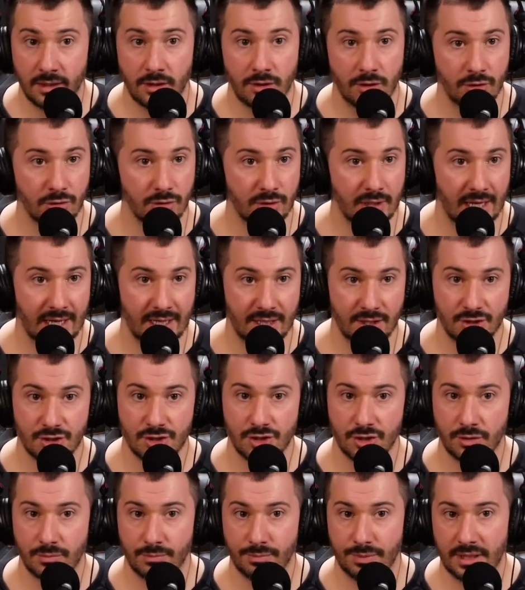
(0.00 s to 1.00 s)
You guys
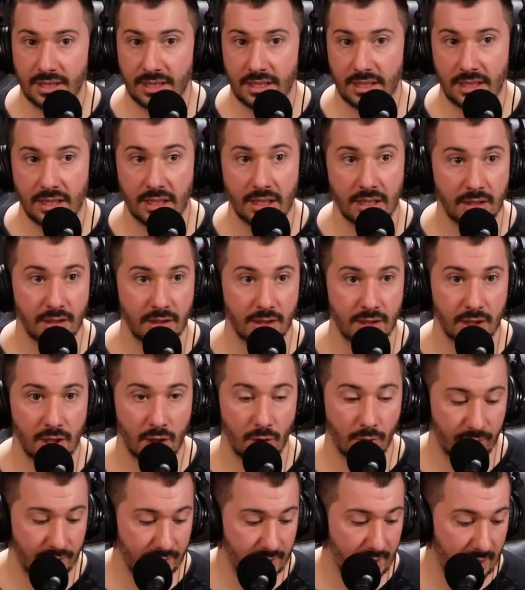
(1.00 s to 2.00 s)
should be,
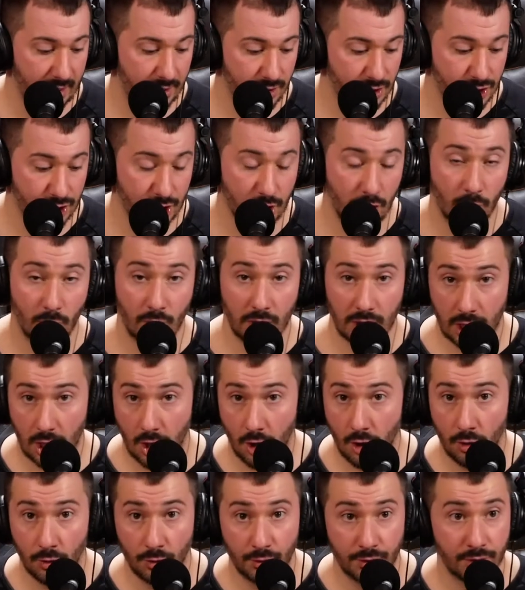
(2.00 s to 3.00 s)
in that show
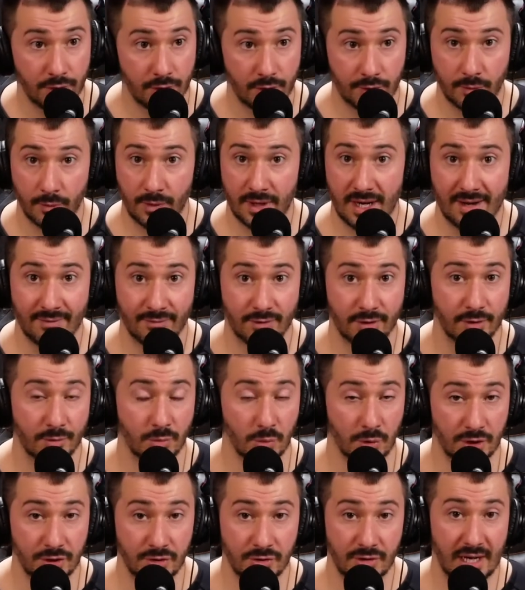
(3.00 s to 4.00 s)
Alone or whatever,
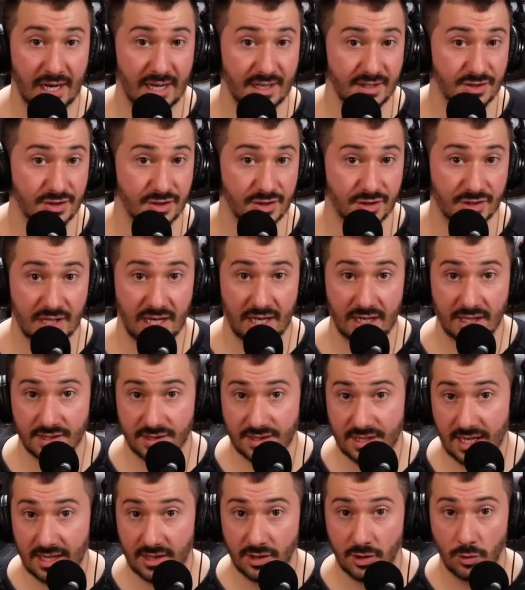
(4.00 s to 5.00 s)
where you guys just kind of
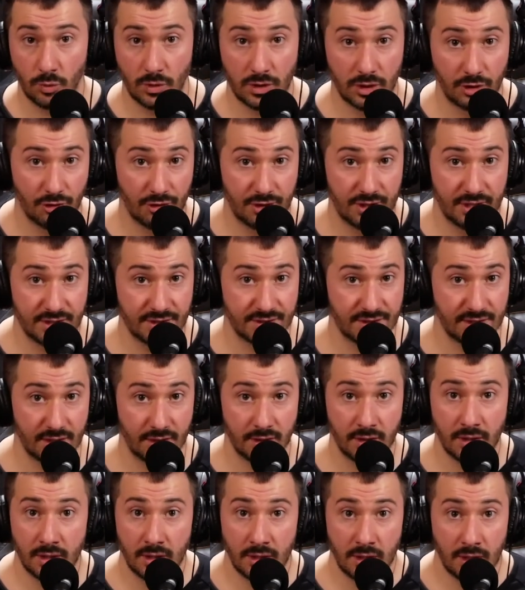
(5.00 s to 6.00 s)
stay in the wilderness and
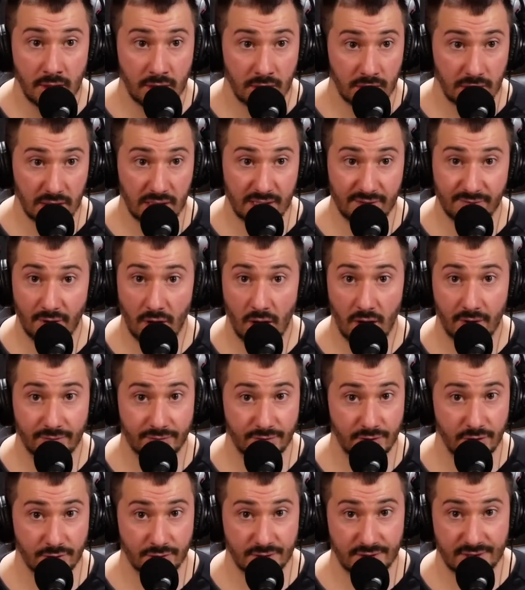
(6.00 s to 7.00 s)
live off
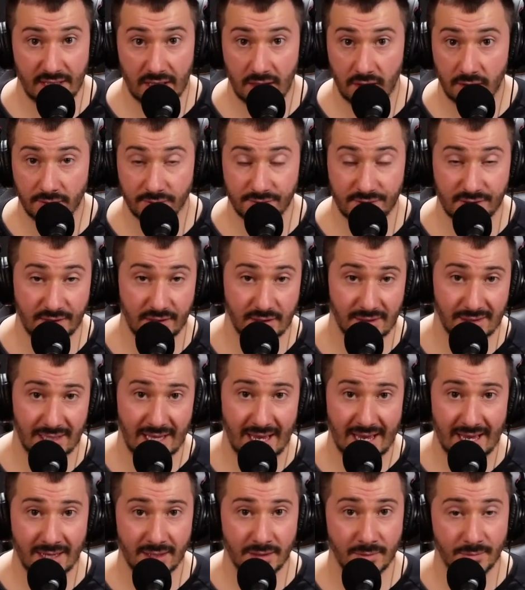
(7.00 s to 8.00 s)
yourselves and the
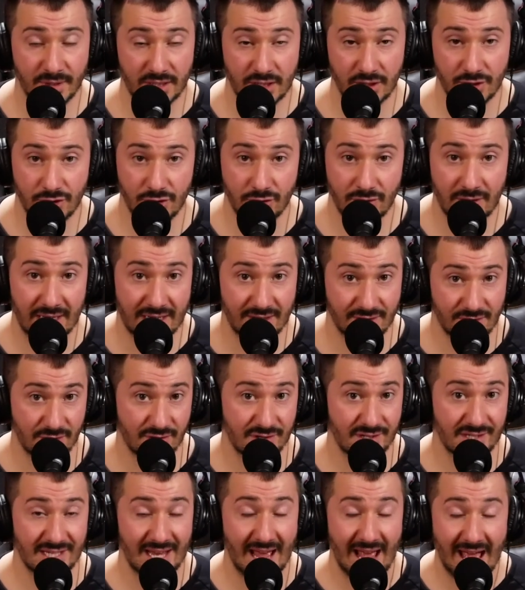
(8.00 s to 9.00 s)
land, because you guys are
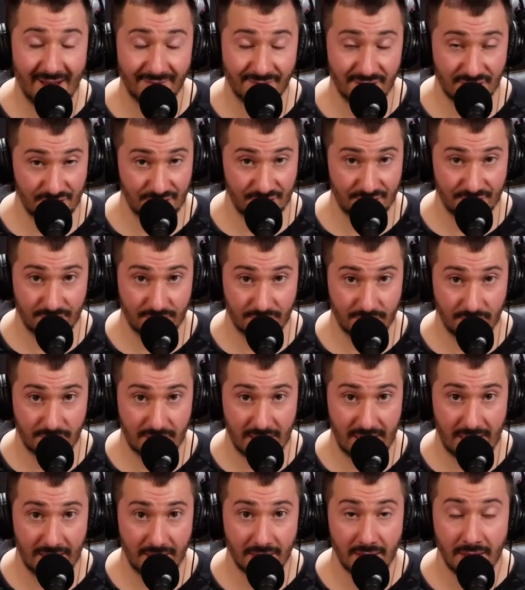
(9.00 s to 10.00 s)
savages,
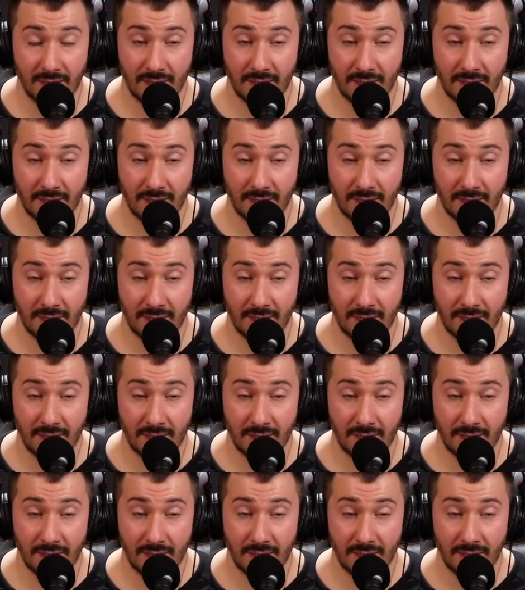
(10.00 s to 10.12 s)
okay?